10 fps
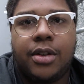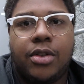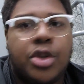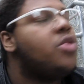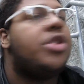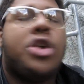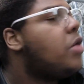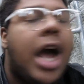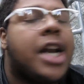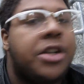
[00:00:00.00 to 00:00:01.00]
You do
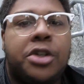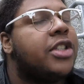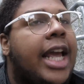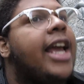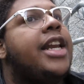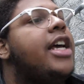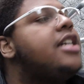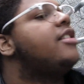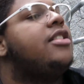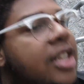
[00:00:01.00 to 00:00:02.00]
not understand
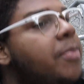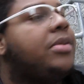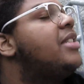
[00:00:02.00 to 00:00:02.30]
simple